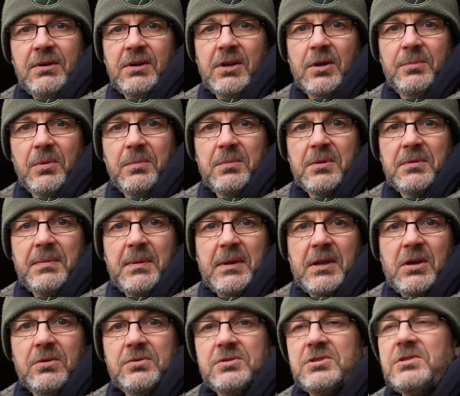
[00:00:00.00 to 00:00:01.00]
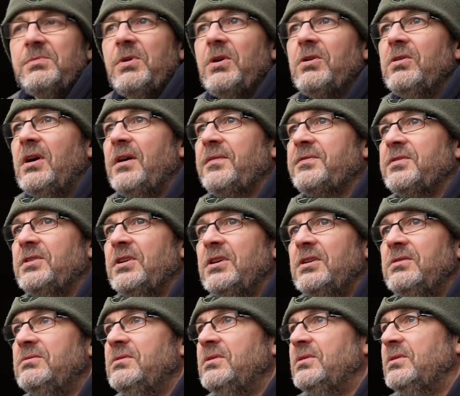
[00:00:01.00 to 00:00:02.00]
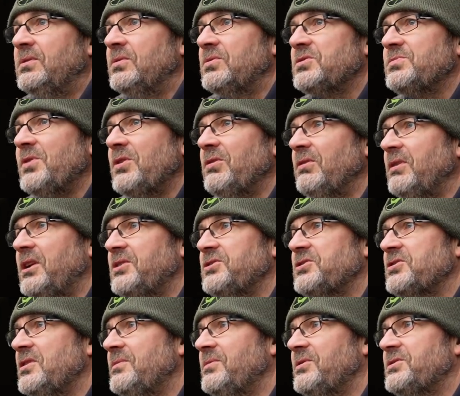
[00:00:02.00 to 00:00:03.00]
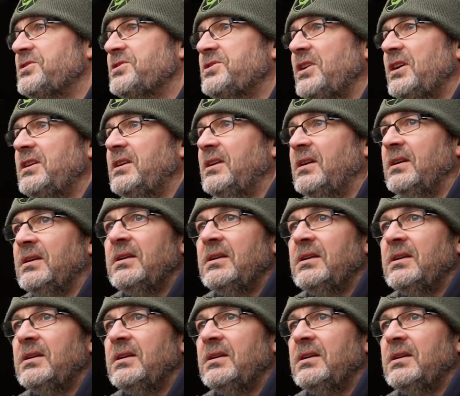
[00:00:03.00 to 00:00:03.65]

and I'll probably be gone tomorrow afternoon, or tomorrow lunchtime I should say.